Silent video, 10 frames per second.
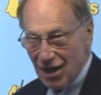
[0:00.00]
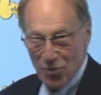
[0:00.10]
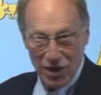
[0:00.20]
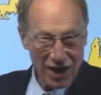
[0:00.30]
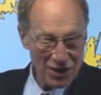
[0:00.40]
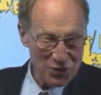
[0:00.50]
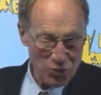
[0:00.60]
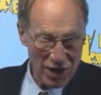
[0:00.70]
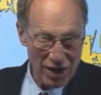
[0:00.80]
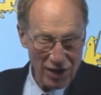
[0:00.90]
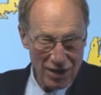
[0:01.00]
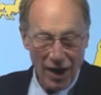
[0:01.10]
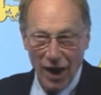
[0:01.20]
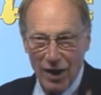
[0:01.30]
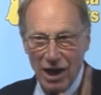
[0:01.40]
But
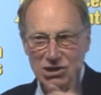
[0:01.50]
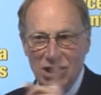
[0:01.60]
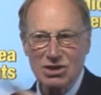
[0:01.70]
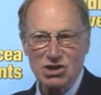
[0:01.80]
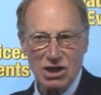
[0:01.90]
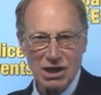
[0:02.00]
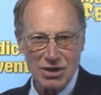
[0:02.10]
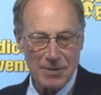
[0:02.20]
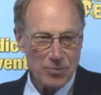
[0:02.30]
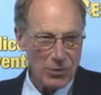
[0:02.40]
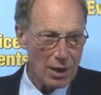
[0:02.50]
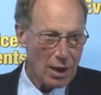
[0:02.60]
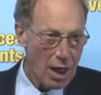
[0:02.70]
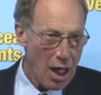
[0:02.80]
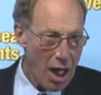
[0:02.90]
I'll tell you the secret.
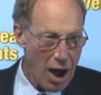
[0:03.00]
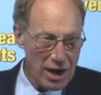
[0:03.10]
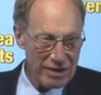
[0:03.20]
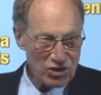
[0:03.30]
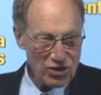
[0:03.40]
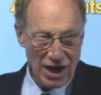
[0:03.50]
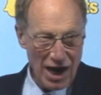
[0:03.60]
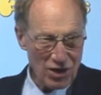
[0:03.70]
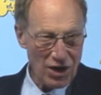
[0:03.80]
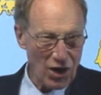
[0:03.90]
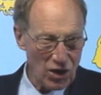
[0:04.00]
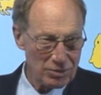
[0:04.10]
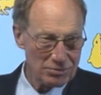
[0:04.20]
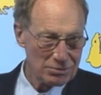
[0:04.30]
I never drink alcohol.